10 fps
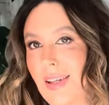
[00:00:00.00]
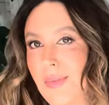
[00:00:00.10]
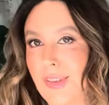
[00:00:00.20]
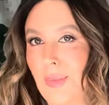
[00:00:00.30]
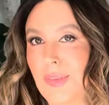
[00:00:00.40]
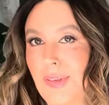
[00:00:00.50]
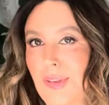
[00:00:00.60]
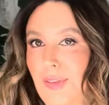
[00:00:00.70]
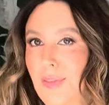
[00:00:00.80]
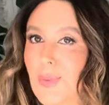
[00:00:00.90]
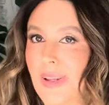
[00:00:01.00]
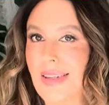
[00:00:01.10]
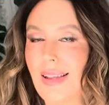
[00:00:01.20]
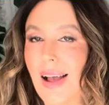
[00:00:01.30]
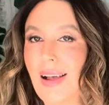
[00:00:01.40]
Jumpsuits for
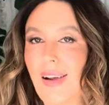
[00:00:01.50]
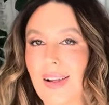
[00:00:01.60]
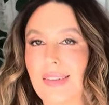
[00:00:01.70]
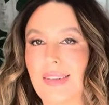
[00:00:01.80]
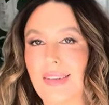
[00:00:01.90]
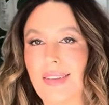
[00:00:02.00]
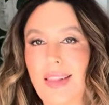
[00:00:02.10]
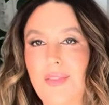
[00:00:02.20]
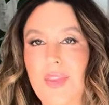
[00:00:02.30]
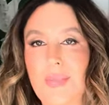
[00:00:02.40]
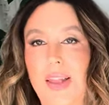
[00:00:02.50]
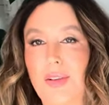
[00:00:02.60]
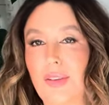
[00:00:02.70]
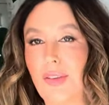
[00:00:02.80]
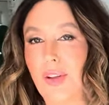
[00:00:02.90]
winter. I just love them. They
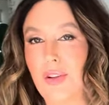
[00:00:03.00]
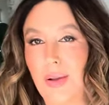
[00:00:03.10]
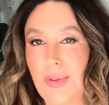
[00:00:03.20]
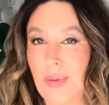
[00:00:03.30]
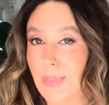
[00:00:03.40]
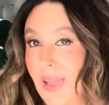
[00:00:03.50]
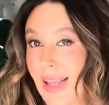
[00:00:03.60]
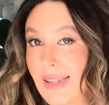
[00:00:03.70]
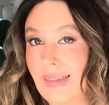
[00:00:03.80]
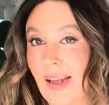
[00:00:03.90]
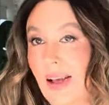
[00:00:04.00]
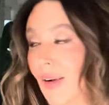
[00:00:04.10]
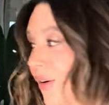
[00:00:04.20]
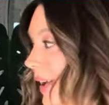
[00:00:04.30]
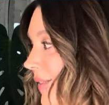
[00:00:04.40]
look so great with a blazer
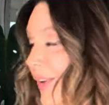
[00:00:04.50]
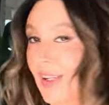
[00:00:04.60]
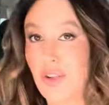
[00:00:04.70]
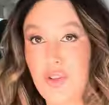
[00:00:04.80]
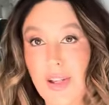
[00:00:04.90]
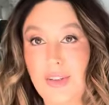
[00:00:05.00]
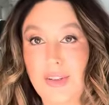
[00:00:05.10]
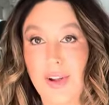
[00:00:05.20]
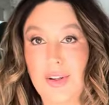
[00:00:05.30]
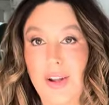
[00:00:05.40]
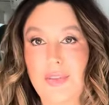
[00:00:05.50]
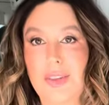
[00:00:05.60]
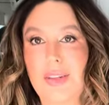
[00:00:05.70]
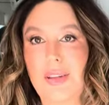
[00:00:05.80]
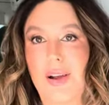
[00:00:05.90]
or even like a trench coat over
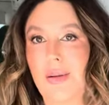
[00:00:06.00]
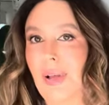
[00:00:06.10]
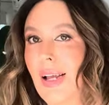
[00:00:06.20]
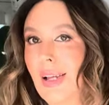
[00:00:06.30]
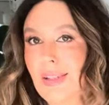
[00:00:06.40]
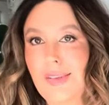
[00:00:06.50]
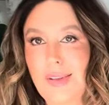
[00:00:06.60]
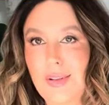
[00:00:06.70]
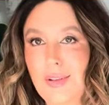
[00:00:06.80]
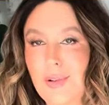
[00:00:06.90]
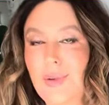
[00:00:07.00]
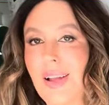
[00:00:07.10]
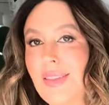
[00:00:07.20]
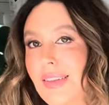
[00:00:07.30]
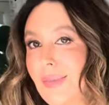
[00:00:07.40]
the top. So cool.
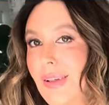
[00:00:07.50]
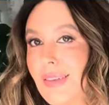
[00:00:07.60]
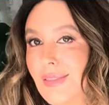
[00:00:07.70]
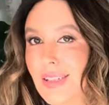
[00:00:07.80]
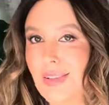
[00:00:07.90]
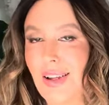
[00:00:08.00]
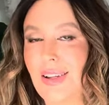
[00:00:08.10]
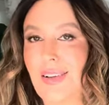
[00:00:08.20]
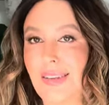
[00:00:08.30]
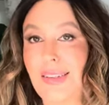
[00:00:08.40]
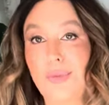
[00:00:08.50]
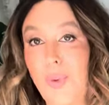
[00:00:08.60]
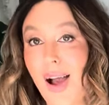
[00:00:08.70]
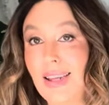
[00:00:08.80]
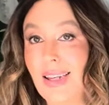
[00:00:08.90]
And this one's really great because it's
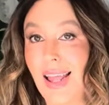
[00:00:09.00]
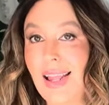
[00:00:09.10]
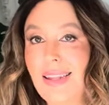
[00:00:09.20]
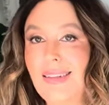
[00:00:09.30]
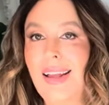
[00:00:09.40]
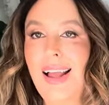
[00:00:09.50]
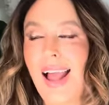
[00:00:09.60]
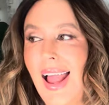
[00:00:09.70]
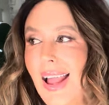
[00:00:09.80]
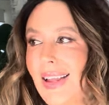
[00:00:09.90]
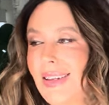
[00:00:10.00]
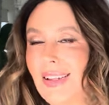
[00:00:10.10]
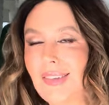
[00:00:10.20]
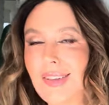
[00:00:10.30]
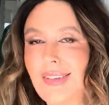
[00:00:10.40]
wide legged and
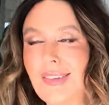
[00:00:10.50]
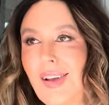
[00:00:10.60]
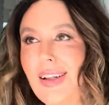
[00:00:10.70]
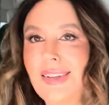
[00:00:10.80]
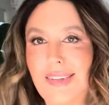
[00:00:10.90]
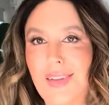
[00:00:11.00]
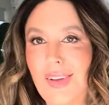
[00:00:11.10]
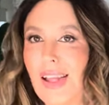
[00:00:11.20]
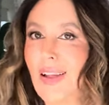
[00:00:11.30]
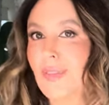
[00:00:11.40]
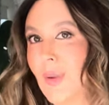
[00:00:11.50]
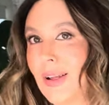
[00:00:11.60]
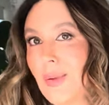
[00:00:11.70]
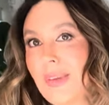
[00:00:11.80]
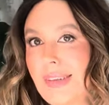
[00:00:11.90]
it's just, I just love it. I love
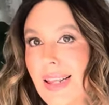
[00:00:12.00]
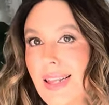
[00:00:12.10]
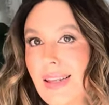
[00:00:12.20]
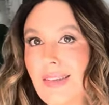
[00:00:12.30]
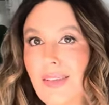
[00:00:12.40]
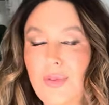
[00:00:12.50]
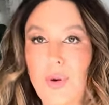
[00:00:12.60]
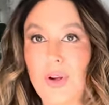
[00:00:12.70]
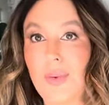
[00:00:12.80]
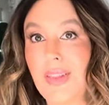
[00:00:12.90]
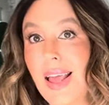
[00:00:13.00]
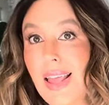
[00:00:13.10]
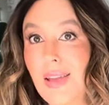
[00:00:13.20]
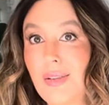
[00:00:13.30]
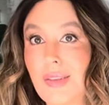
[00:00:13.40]
wearing it with sneakers. I've worn it with
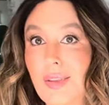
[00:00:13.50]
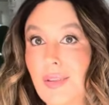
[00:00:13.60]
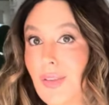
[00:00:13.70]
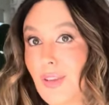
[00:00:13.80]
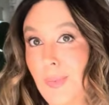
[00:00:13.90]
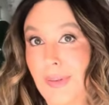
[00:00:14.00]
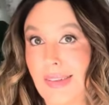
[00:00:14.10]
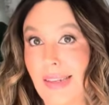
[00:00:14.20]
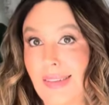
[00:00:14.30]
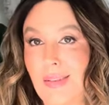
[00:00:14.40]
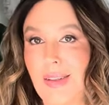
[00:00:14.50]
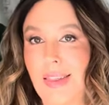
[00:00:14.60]
heels. It looks super sexy with